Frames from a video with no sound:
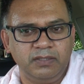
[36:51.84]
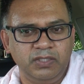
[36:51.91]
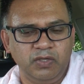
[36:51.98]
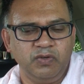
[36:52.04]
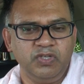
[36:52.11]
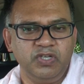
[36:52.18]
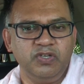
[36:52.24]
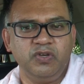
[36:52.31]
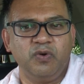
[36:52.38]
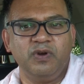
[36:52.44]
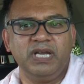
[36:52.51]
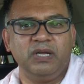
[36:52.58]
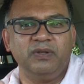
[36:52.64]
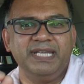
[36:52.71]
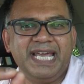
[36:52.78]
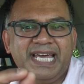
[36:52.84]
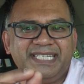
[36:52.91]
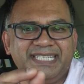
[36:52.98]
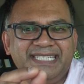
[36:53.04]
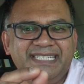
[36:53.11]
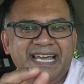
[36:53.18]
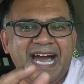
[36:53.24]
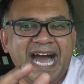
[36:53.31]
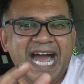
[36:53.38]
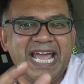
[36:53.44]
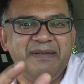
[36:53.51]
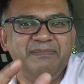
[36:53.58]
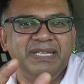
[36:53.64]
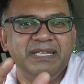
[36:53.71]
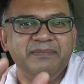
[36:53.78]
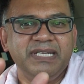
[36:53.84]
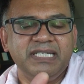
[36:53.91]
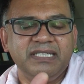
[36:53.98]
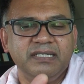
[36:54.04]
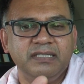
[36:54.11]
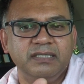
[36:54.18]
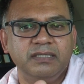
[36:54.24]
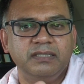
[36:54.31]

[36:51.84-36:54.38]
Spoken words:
Don't you know it only has a time limit?